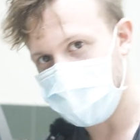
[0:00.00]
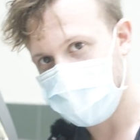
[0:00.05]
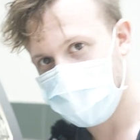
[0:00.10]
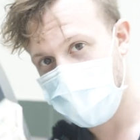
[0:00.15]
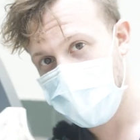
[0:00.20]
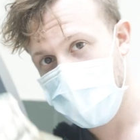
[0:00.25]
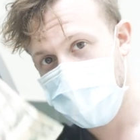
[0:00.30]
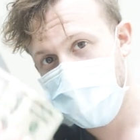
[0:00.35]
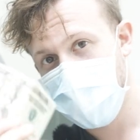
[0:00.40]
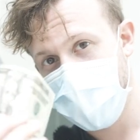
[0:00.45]
So
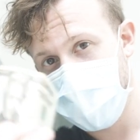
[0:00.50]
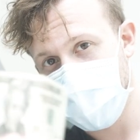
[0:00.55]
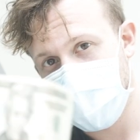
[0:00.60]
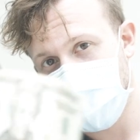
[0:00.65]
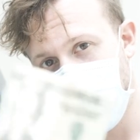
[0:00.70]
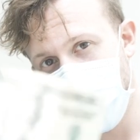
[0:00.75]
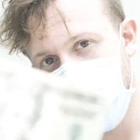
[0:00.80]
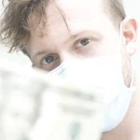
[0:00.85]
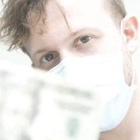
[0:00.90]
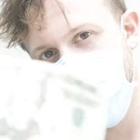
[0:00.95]
I'm going to put in
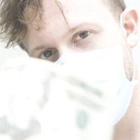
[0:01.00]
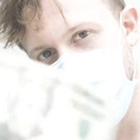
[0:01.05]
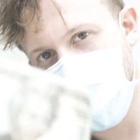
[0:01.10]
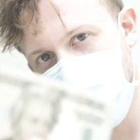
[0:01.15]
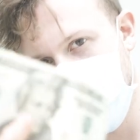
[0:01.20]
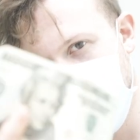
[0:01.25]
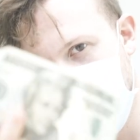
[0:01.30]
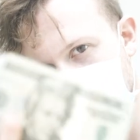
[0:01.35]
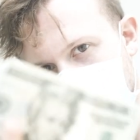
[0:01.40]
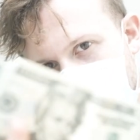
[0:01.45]

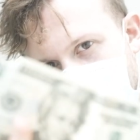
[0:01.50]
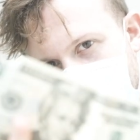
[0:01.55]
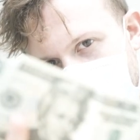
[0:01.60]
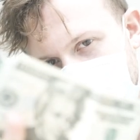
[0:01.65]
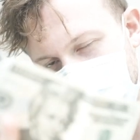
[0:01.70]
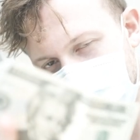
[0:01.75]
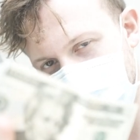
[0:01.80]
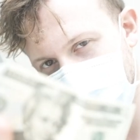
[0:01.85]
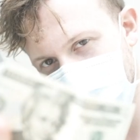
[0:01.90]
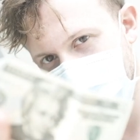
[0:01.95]
$20
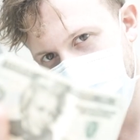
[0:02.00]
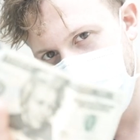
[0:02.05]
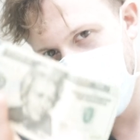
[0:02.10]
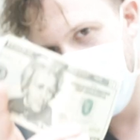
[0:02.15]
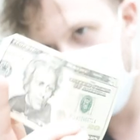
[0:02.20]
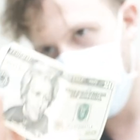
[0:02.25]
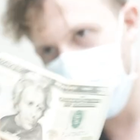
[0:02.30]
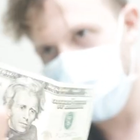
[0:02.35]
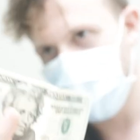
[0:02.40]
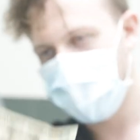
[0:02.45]
US
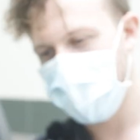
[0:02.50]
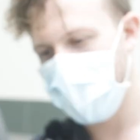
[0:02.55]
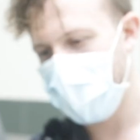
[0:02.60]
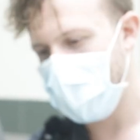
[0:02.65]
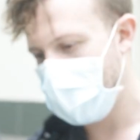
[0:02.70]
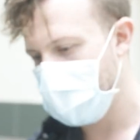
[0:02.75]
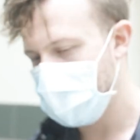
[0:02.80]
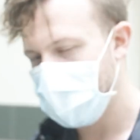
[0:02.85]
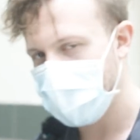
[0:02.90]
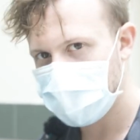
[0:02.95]
and we'll see
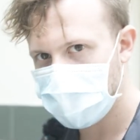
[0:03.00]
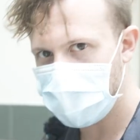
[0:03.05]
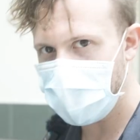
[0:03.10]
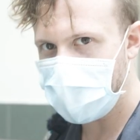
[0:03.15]
how much